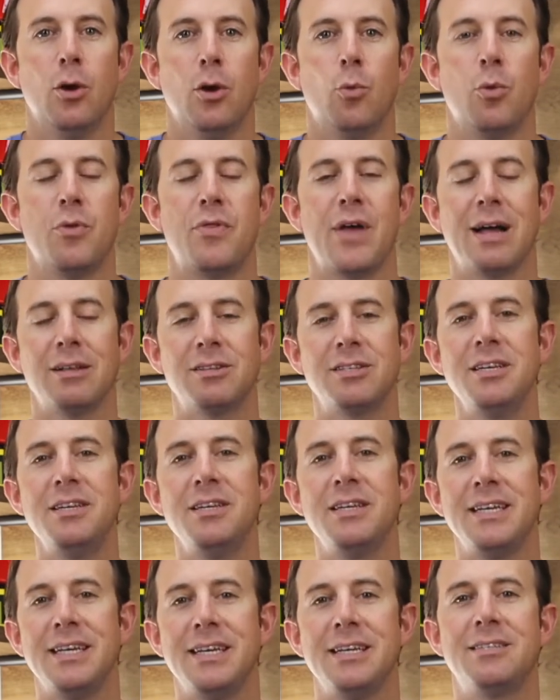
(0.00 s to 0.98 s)
without the
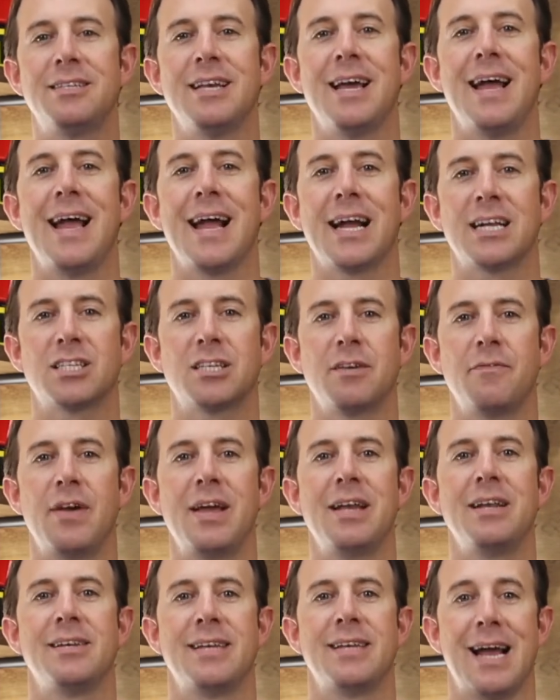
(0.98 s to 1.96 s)
need to
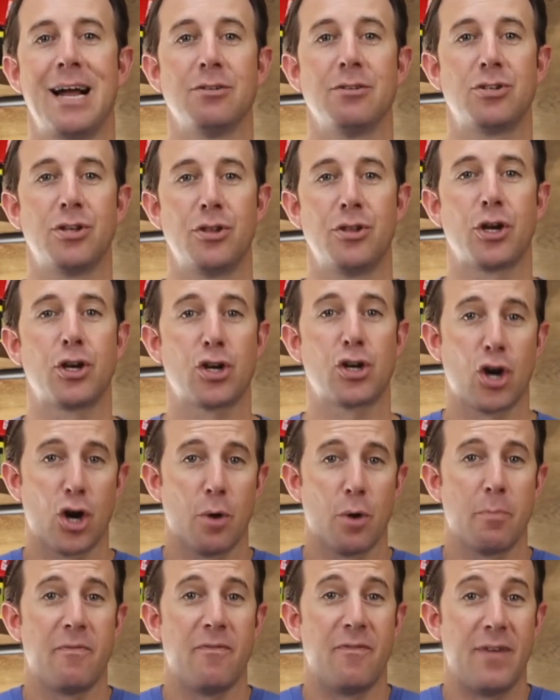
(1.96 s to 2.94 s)
excavate down to the
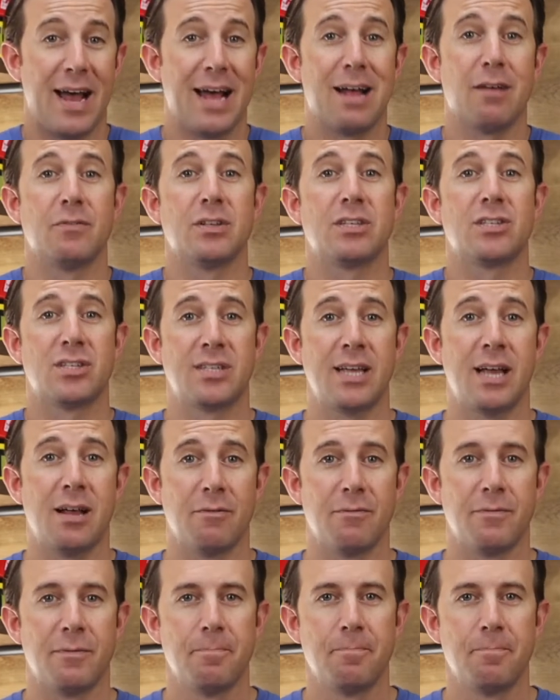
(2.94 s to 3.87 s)
curb valve itself.